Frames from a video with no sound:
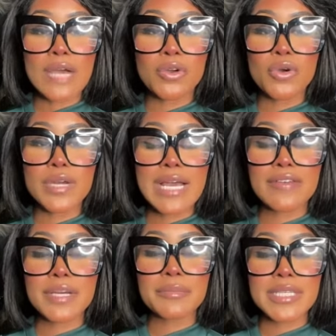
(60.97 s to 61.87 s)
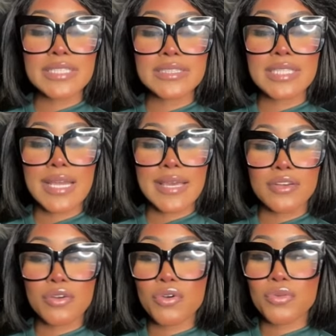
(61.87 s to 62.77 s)
Going out could mean to like,
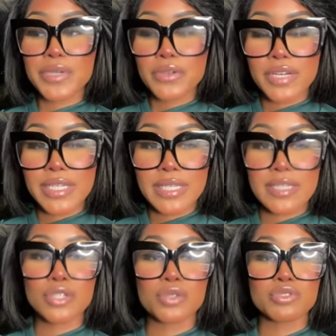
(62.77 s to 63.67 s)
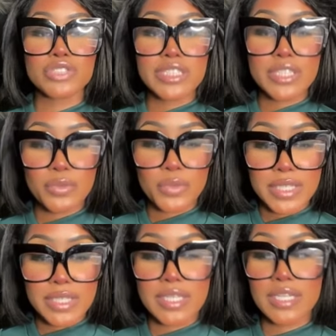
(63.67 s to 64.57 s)
oh, we're going to get a little chicken
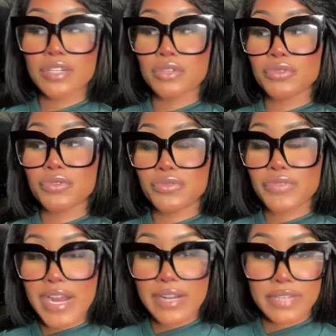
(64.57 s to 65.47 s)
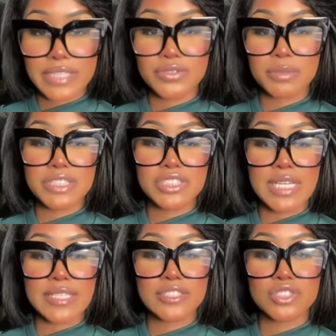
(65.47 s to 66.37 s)
wing and a little fried rice from the
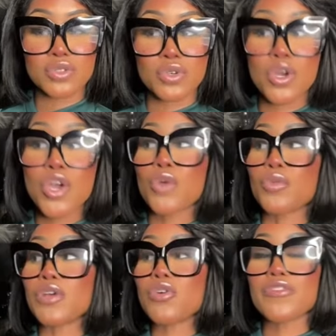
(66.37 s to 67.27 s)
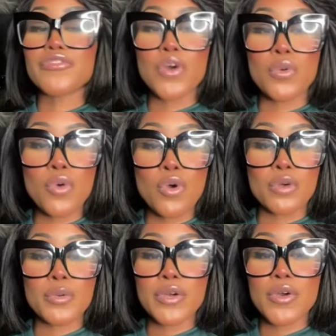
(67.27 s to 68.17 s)
Chinese store. We're going for a walk.
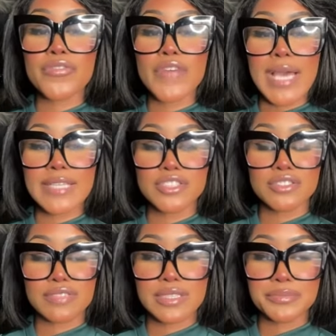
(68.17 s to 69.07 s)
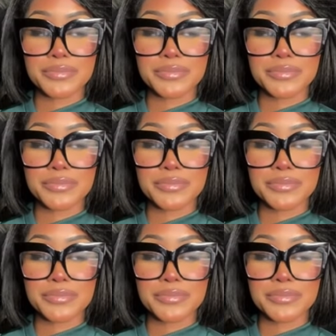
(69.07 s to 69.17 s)
We're going for ice cream.